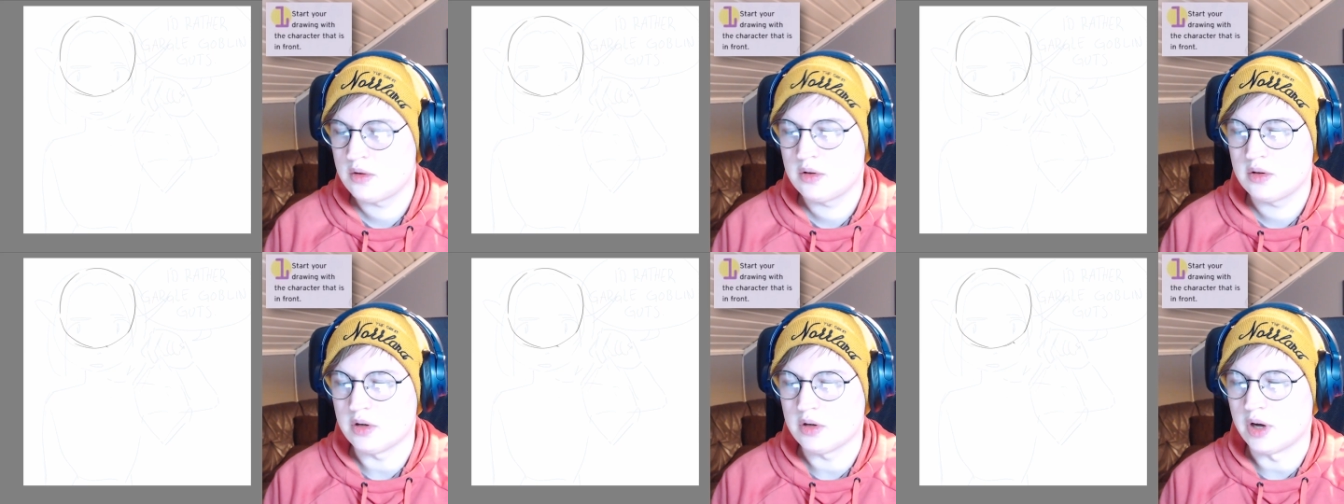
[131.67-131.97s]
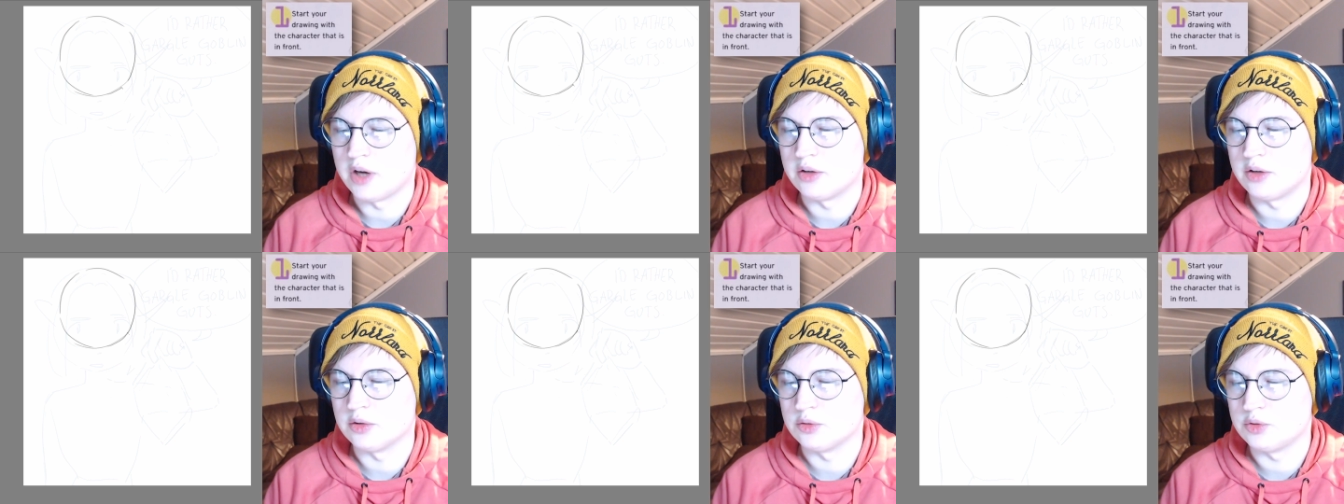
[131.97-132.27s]
I
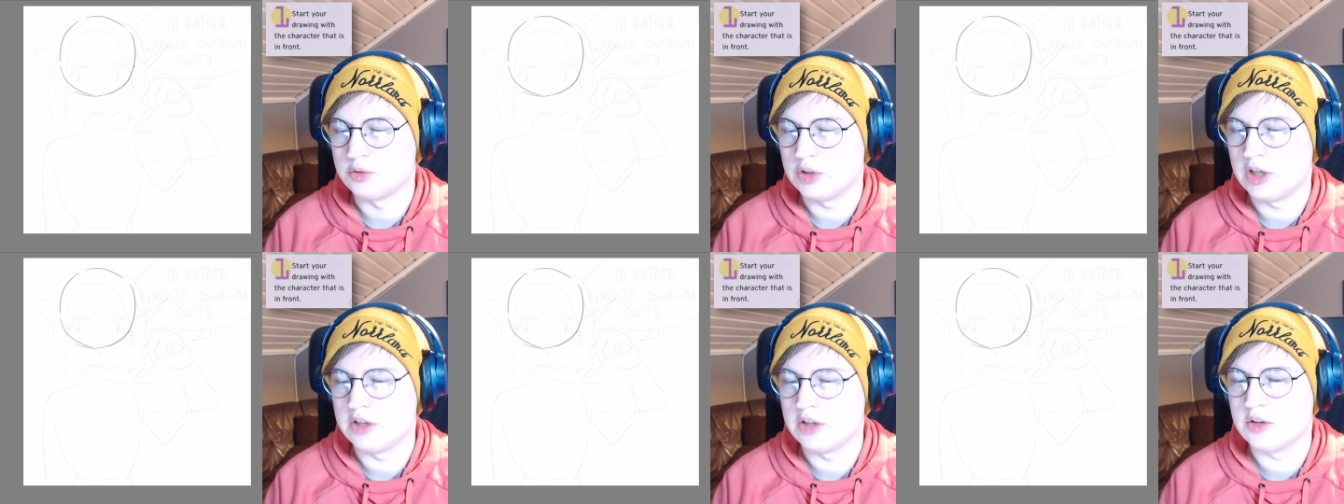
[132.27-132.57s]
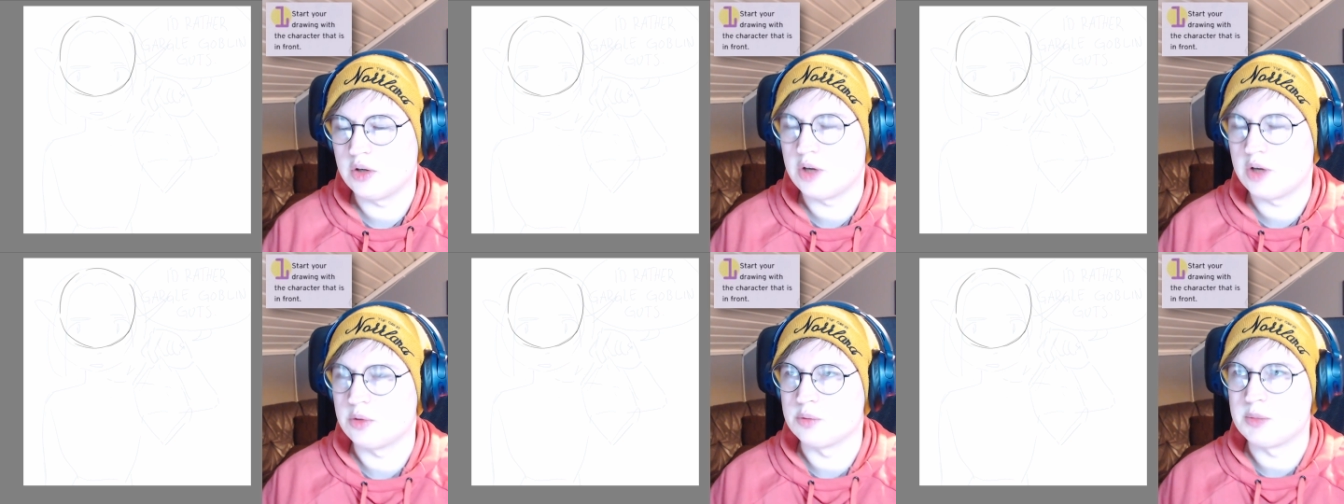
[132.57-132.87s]
don't really know how
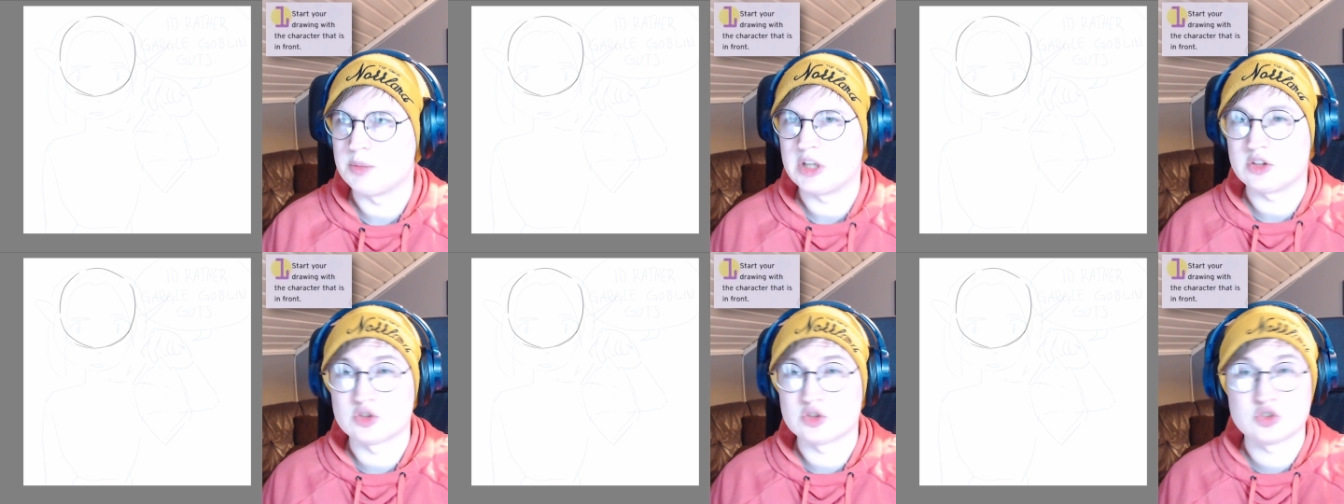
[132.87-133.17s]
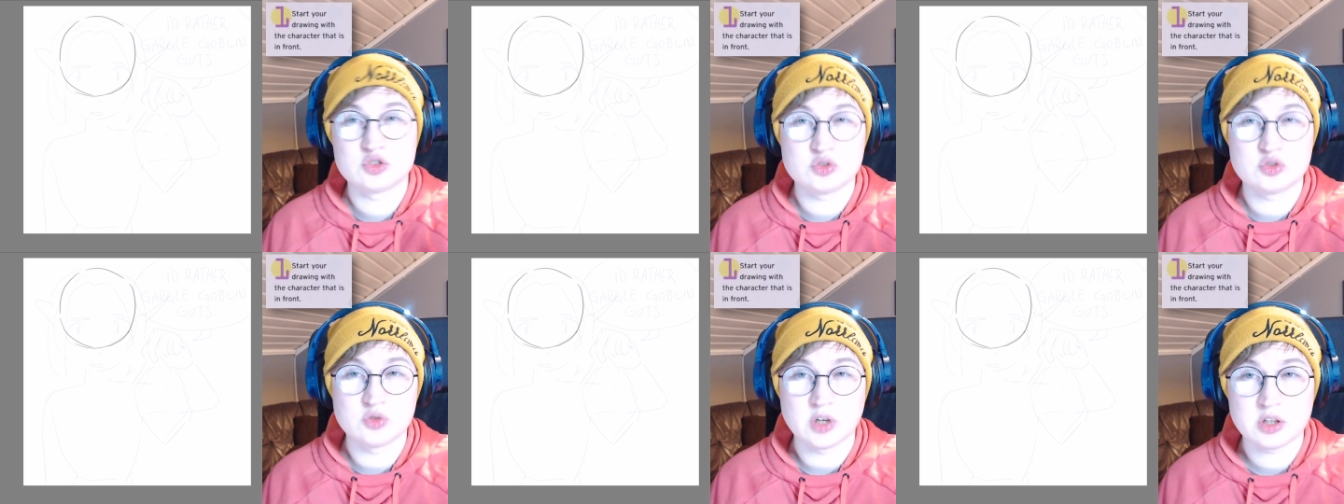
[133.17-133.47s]
to make the
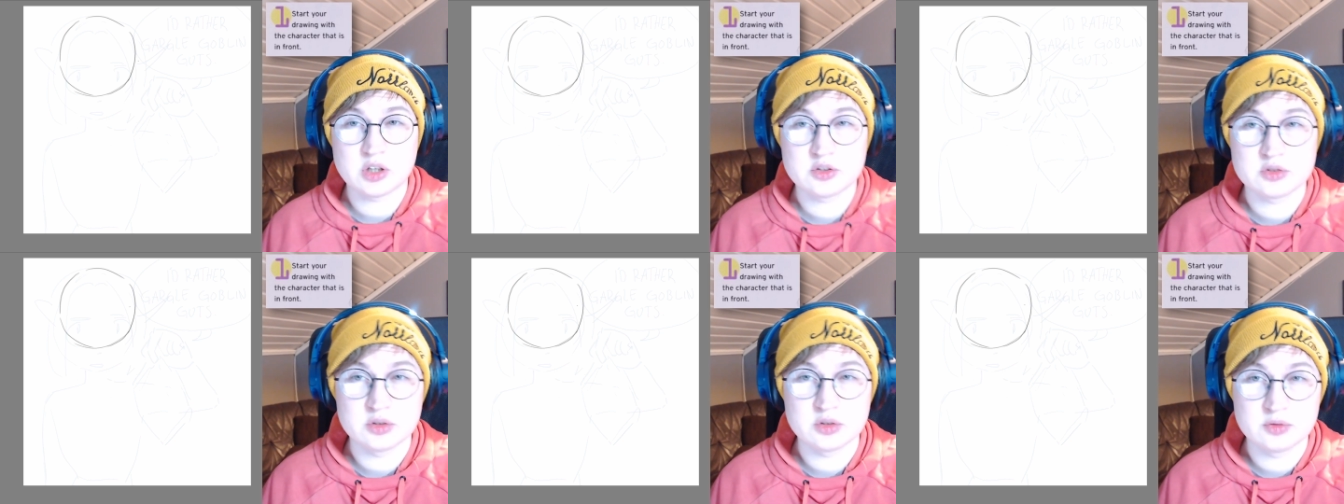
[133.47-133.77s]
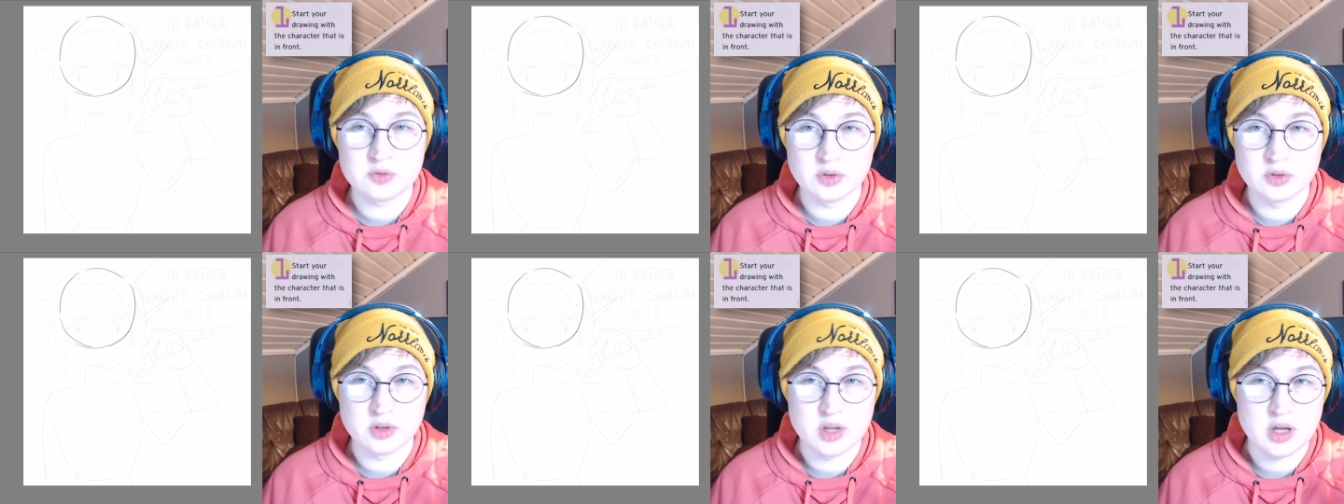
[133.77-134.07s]
structure for
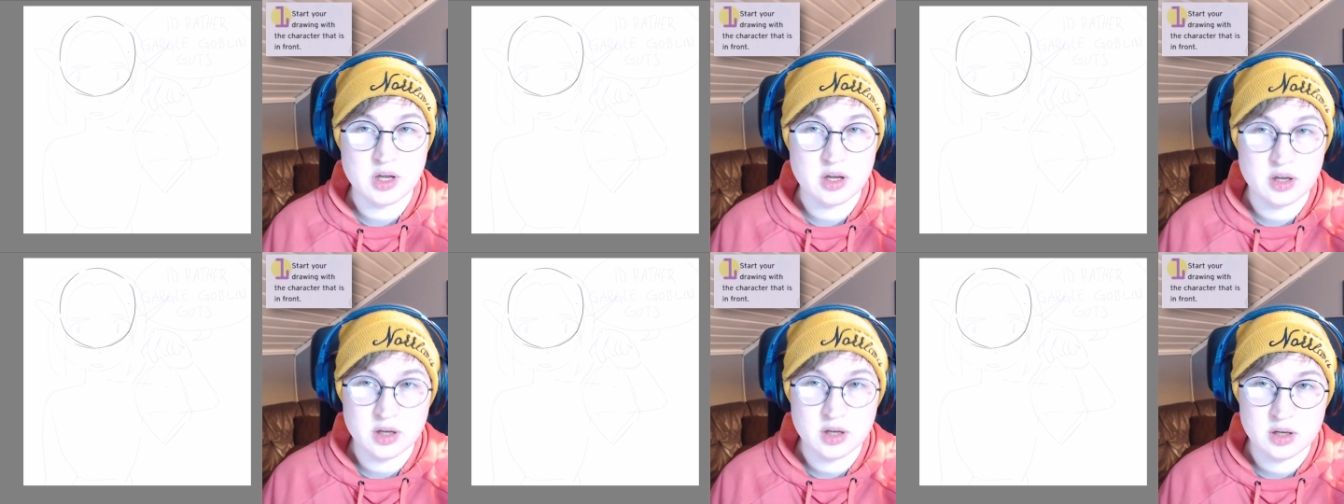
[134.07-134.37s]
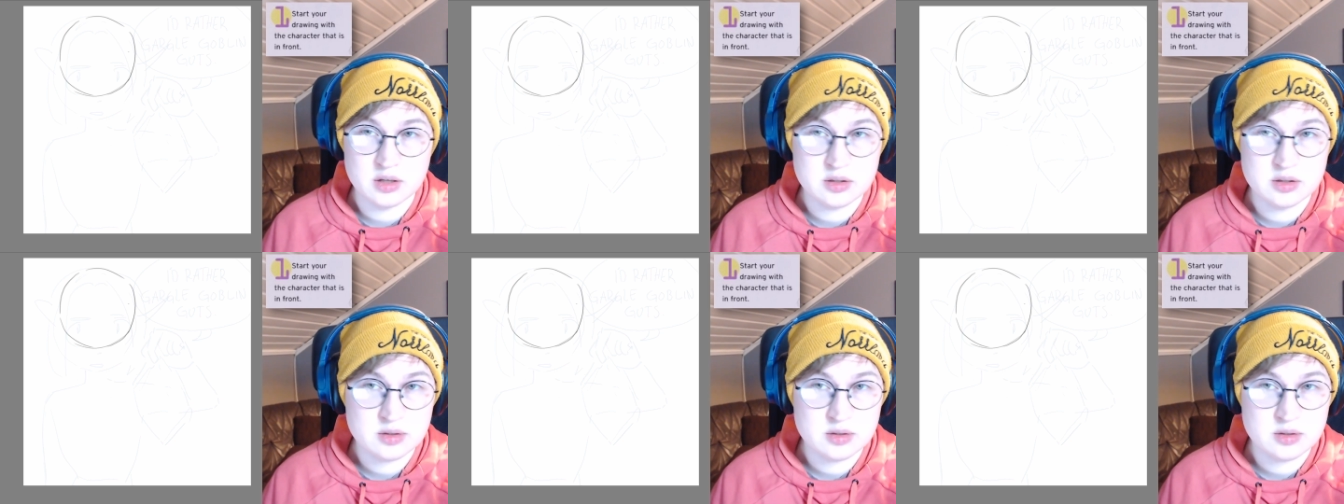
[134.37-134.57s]
the head,